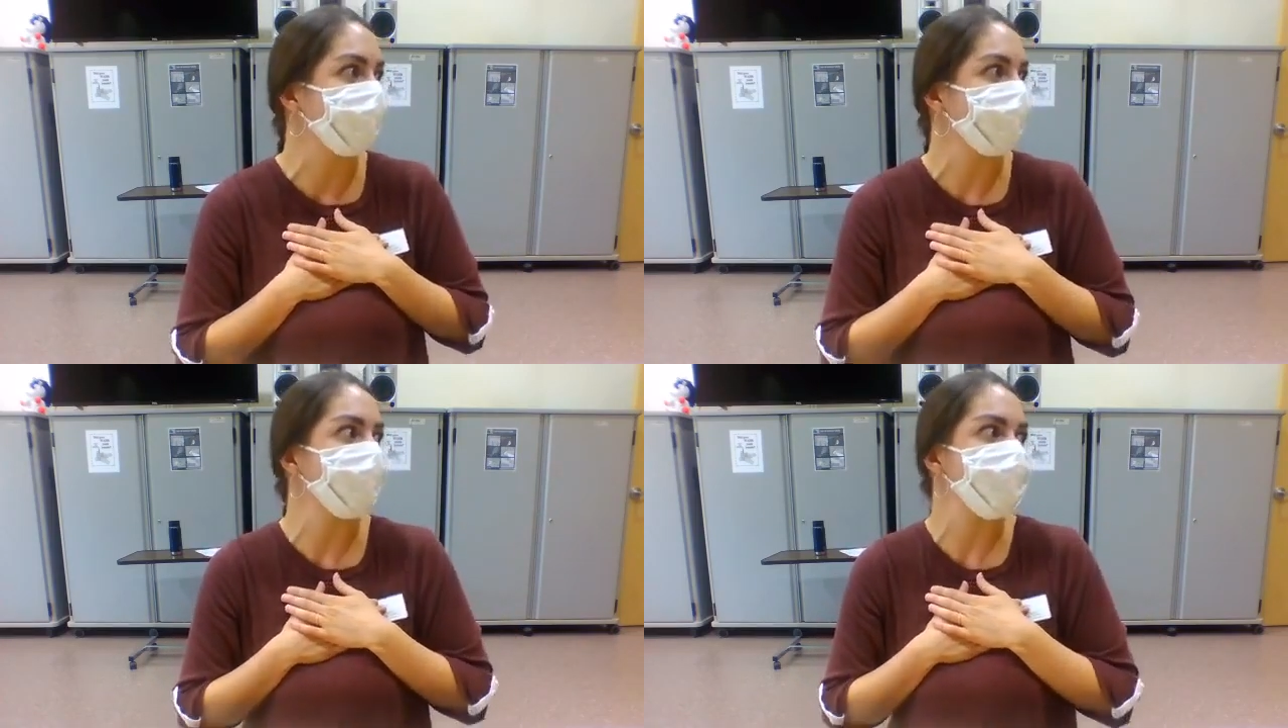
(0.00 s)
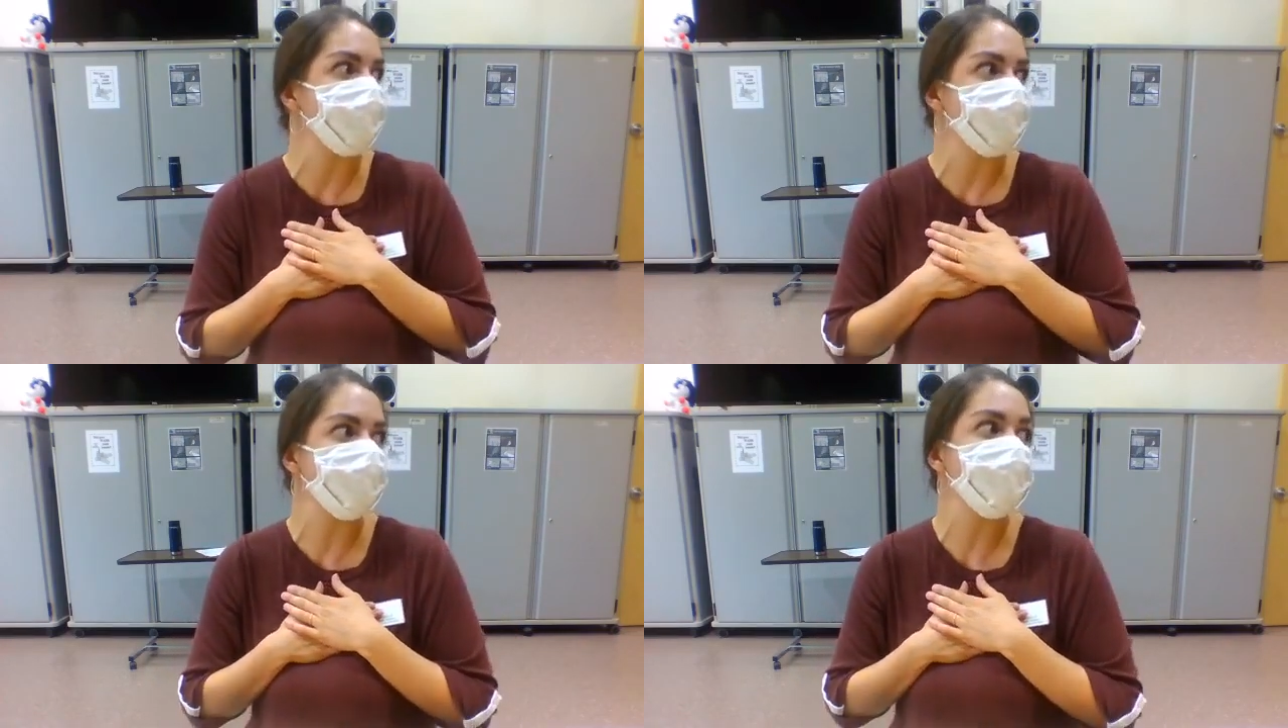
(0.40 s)
think
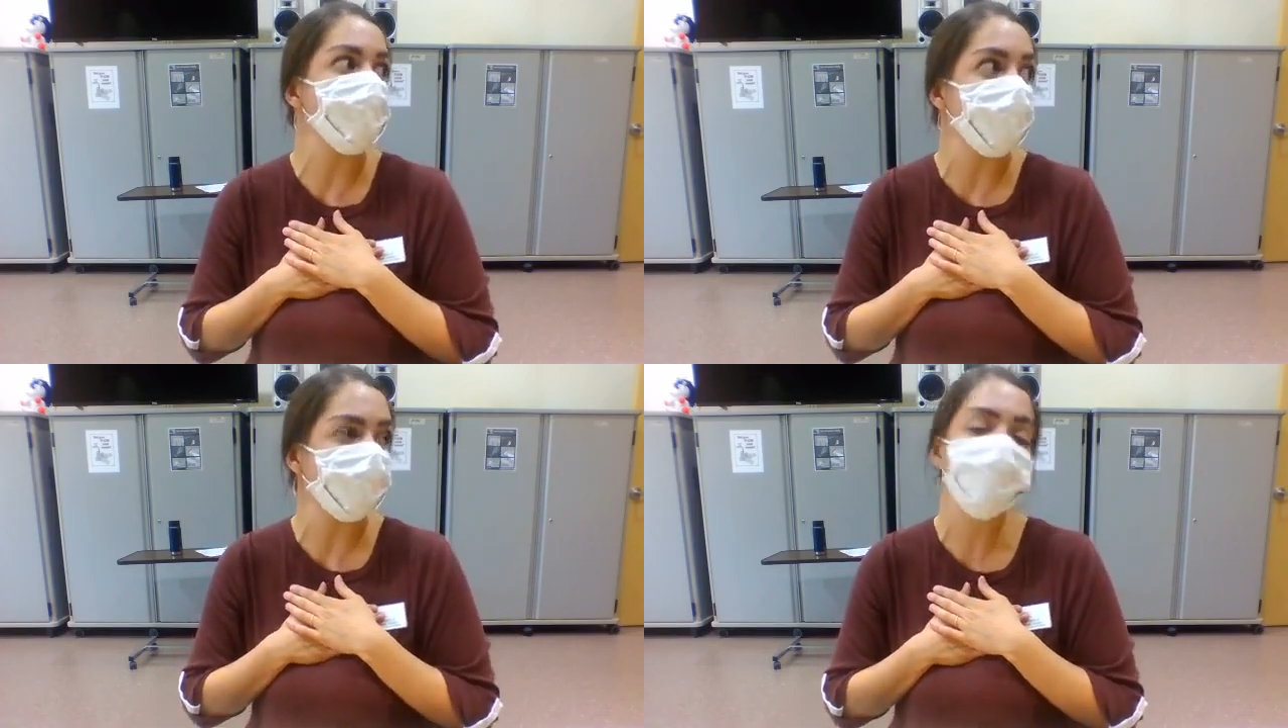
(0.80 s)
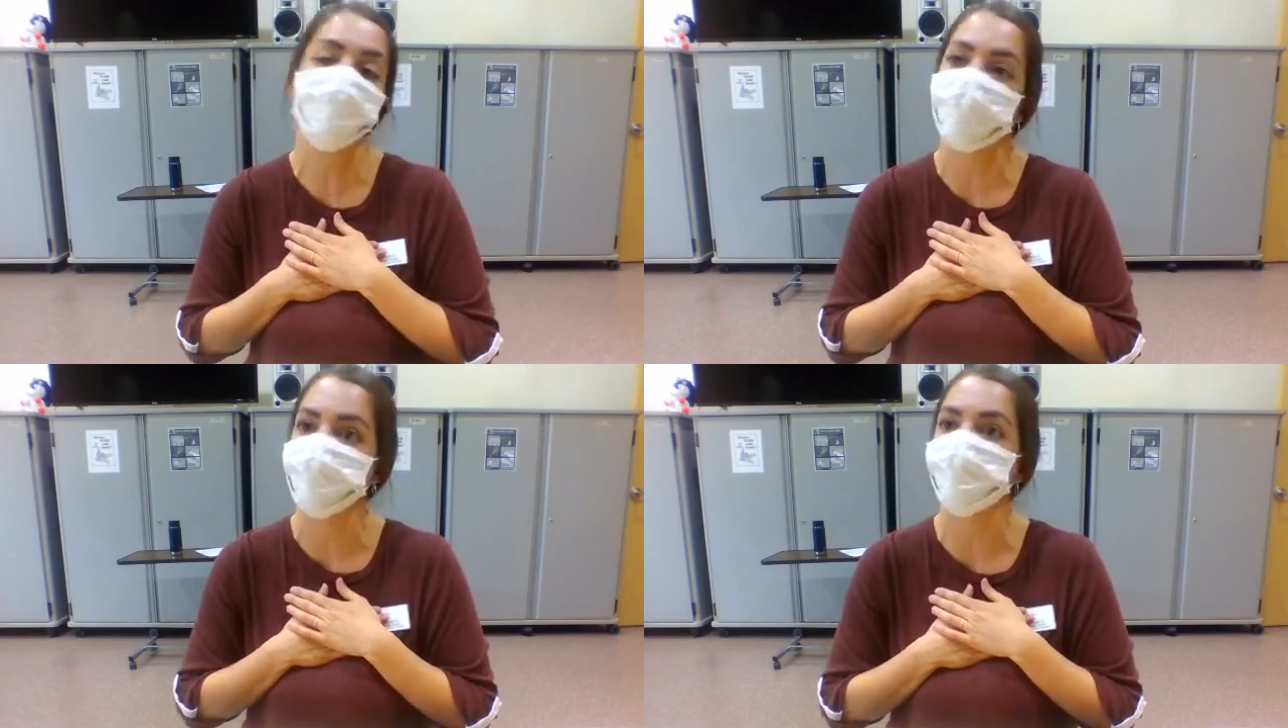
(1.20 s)
is as small
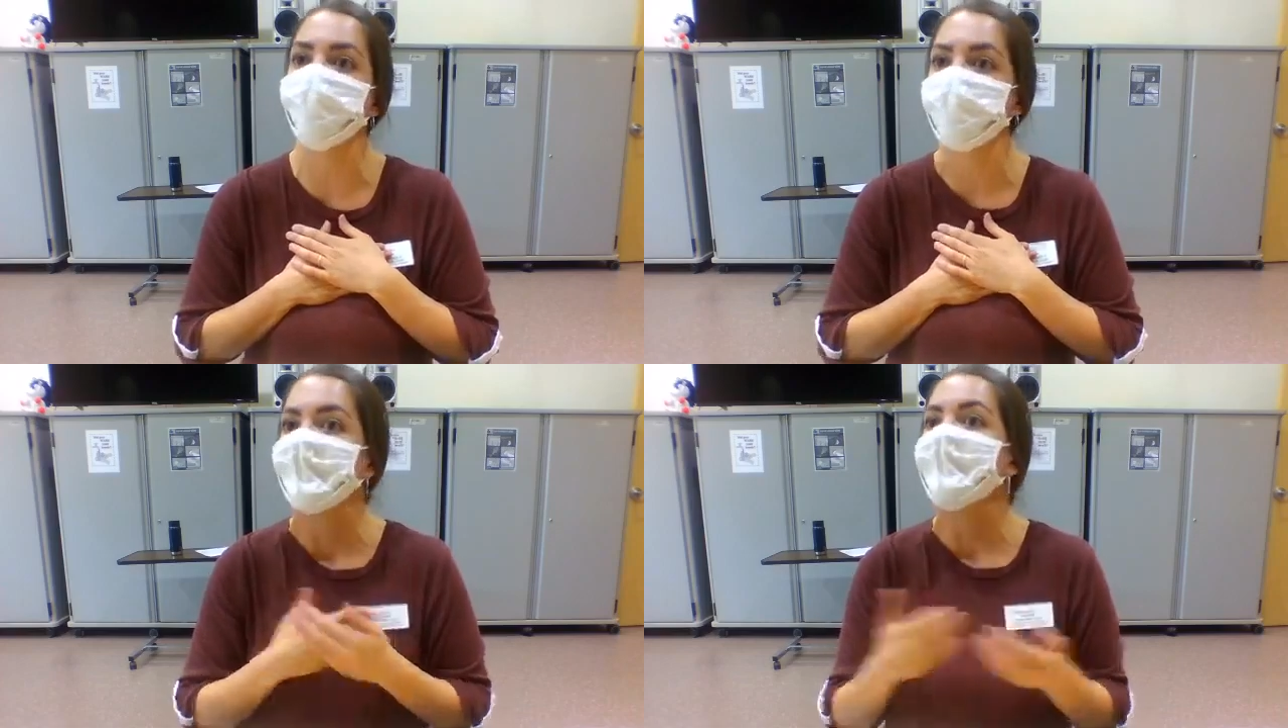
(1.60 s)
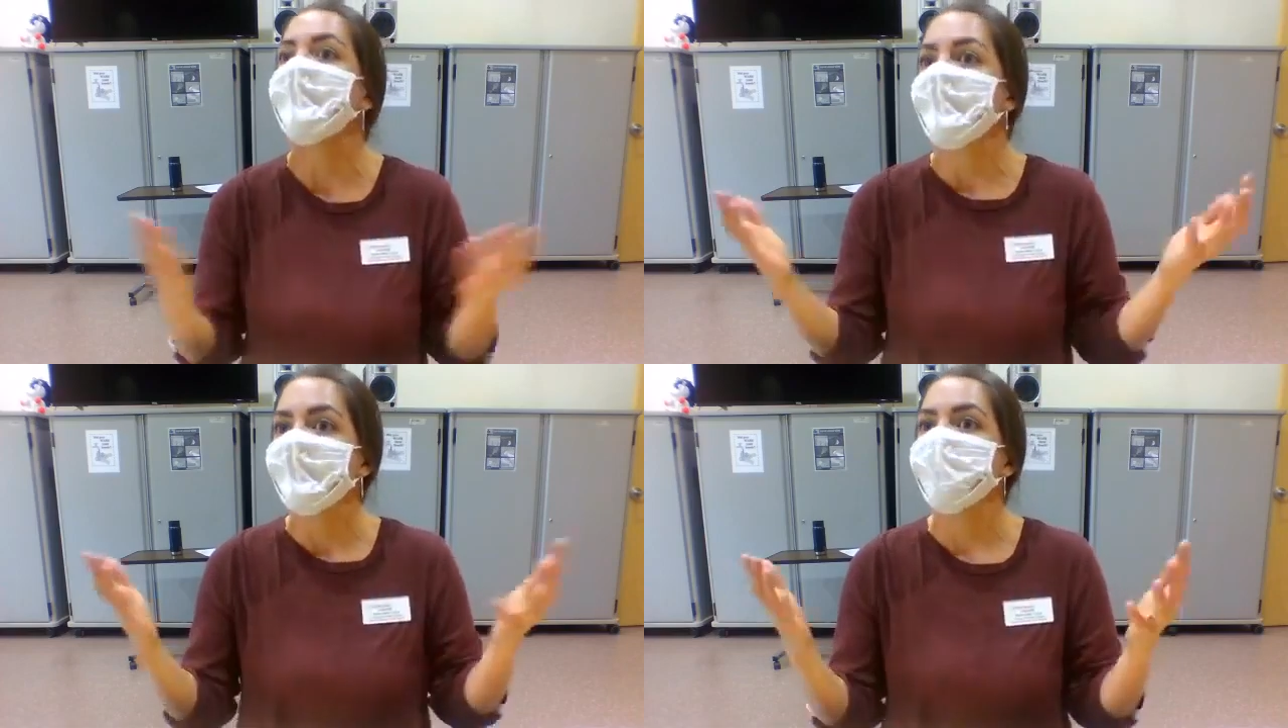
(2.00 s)
as Facebook
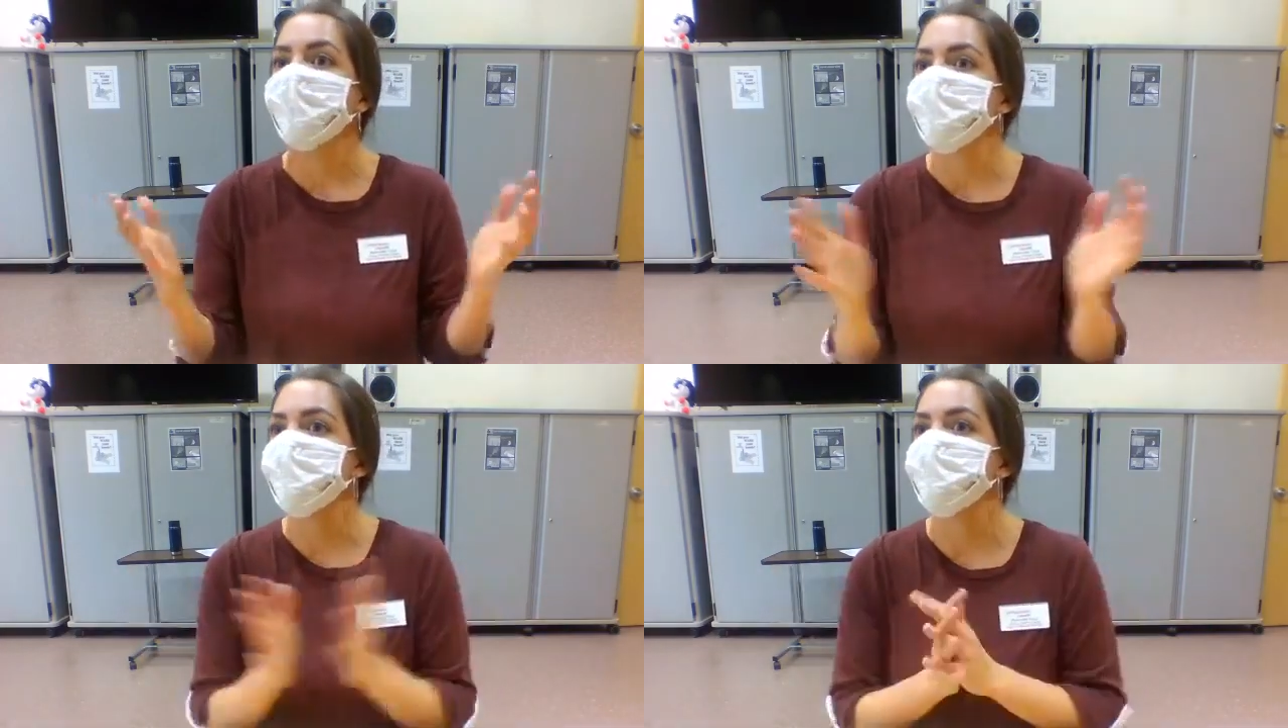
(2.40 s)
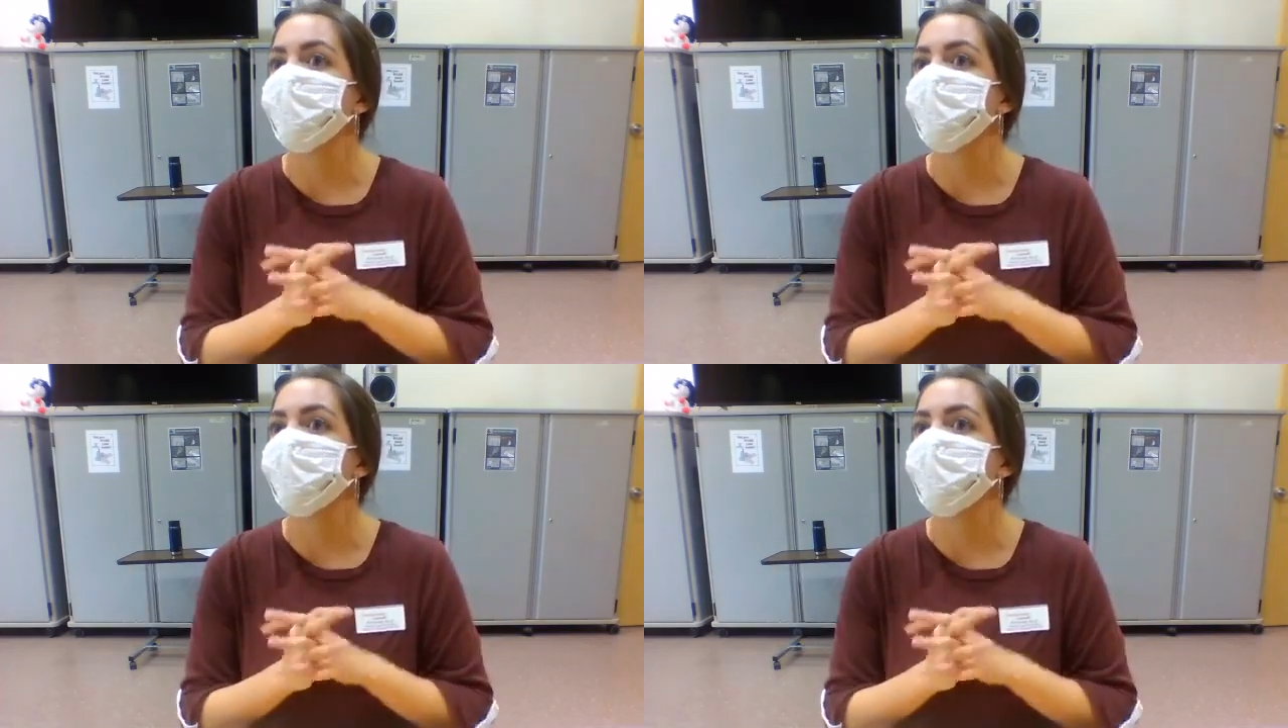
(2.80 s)
is